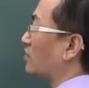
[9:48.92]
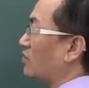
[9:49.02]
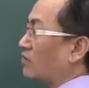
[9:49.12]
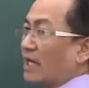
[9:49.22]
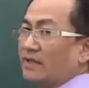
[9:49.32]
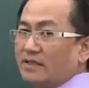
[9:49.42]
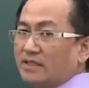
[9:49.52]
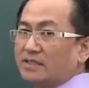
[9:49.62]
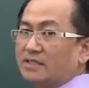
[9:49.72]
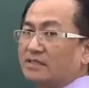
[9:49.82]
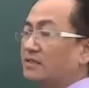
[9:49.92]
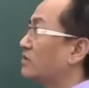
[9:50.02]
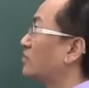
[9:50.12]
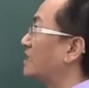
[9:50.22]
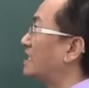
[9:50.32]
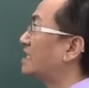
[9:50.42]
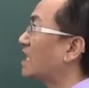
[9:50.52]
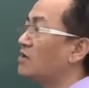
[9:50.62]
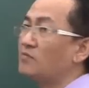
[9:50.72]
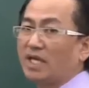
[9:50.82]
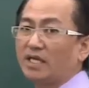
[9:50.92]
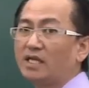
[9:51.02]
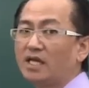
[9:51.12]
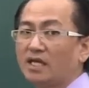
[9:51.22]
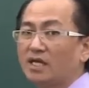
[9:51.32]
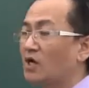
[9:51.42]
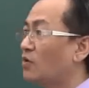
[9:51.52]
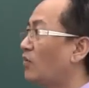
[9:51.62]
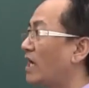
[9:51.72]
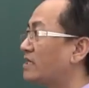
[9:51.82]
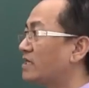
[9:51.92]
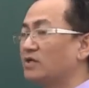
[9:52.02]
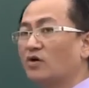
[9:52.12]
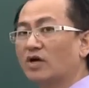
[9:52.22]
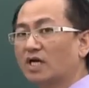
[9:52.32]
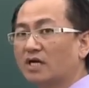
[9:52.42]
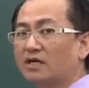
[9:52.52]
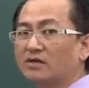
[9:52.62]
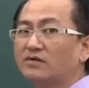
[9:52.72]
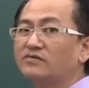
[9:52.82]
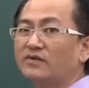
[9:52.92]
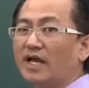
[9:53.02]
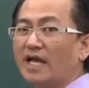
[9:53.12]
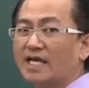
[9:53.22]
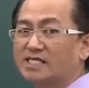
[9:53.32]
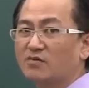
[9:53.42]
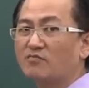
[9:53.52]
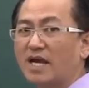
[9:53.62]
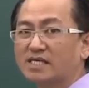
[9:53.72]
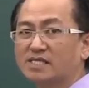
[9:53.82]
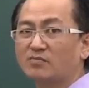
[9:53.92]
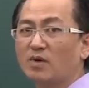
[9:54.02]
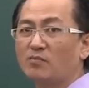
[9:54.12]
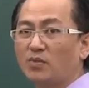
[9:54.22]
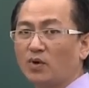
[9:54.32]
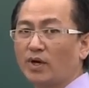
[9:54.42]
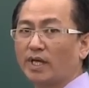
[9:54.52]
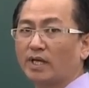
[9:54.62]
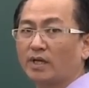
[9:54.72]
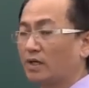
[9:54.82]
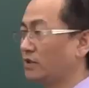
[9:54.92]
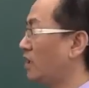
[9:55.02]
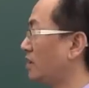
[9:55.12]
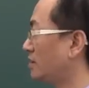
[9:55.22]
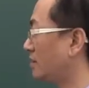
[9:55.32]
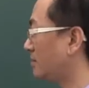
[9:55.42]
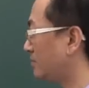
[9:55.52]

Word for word: to look at this, to determine whether your curve has a maximum point or not.